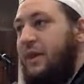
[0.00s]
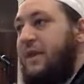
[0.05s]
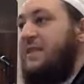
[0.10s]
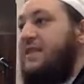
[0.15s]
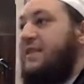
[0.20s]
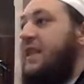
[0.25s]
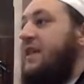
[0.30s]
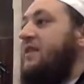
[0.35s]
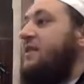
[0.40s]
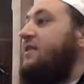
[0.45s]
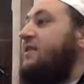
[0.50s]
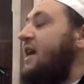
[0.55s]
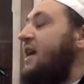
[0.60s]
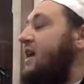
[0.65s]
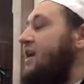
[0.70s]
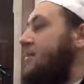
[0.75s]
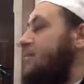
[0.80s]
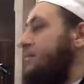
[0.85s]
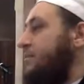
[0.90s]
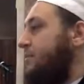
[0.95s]
But is that the
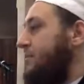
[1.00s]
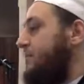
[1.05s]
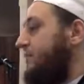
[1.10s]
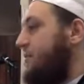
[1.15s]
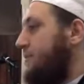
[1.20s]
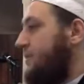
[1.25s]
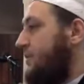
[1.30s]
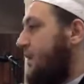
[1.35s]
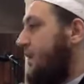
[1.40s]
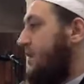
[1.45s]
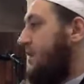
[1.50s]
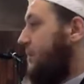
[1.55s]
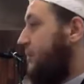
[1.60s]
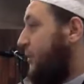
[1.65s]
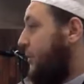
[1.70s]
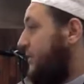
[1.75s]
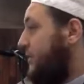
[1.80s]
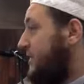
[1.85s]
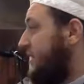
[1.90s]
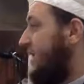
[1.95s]
same as a
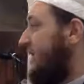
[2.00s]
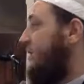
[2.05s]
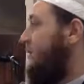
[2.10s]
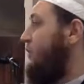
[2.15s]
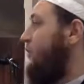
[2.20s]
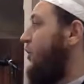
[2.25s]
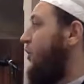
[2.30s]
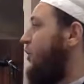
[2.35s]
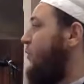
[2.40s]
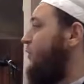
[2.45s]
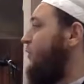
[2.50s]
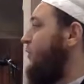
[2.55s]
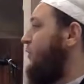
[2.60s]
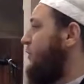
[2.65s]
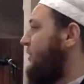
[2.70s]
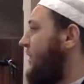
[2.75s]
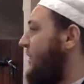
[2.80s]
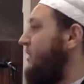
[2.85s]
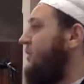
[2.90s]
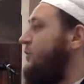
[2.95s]
person that you've known
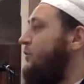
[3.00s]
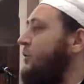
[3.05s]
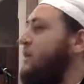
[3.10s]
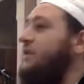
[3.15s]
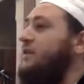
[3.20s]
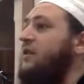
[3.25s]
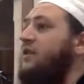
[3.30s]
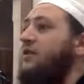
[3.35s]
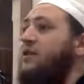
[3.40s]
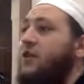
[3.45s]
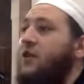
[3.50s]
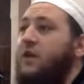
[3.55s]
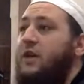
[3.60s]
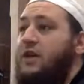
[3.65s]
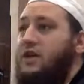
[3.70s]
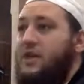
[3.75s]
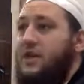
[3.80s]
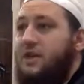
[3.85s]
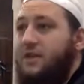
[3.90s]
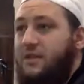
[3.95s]
for 10, 20,
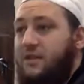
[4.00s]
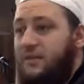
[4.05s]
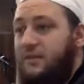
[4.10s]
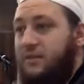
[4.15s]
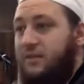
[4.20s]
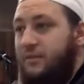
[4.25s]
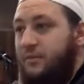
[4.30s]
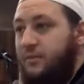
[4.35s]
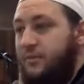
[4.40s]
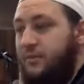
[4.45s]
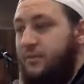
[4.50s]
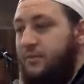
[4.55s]
30 years?